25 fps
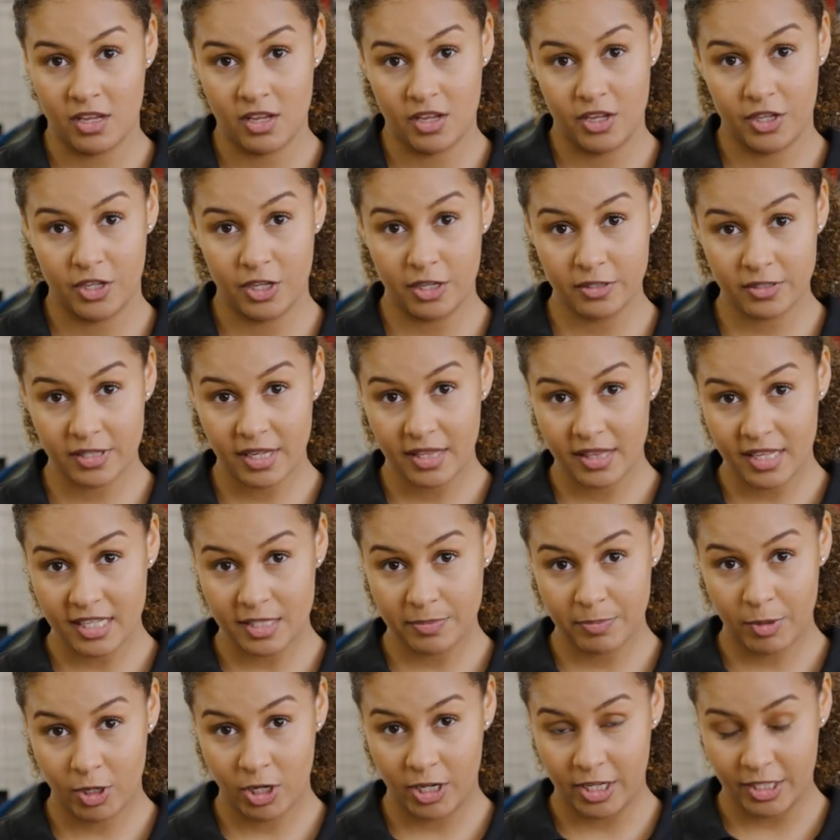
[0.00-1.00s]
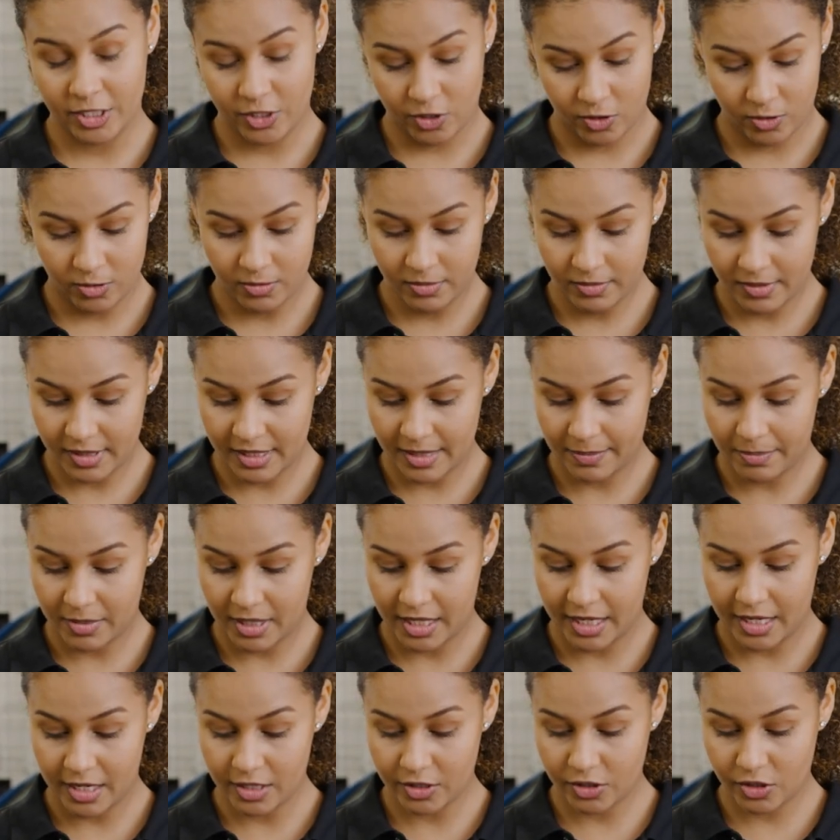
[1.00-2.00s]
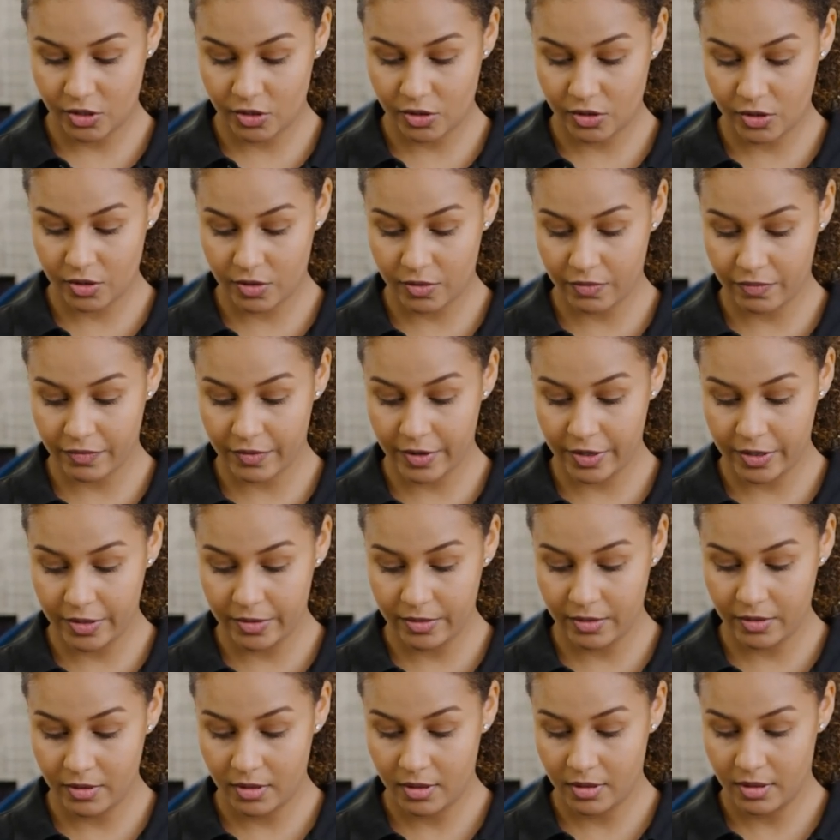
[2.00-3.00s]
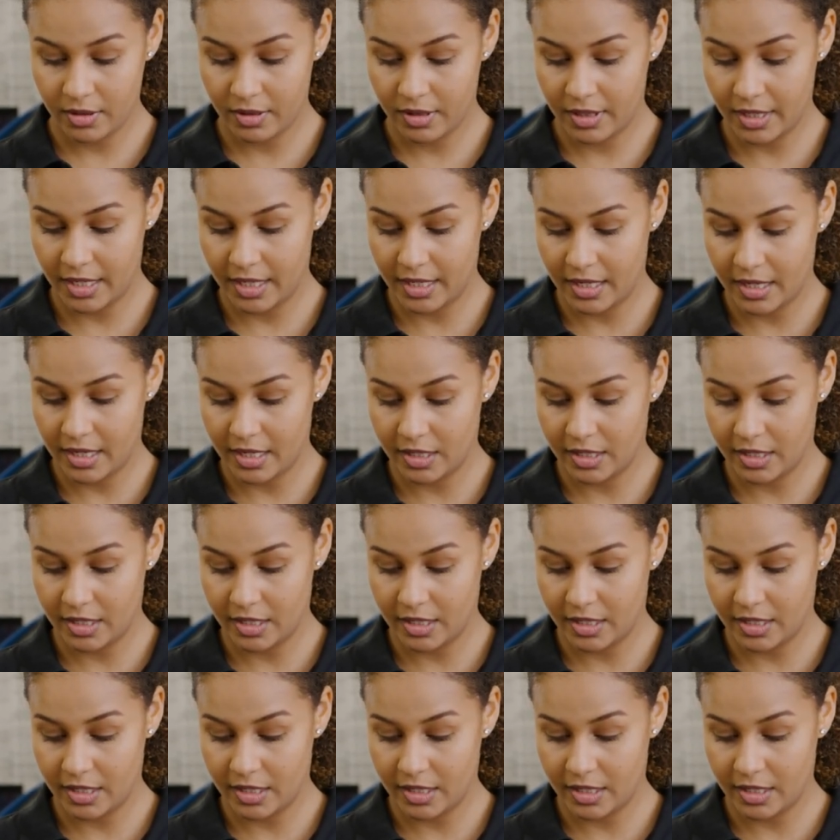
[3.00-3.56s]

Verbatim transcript: Using this pulling tool, simply screw the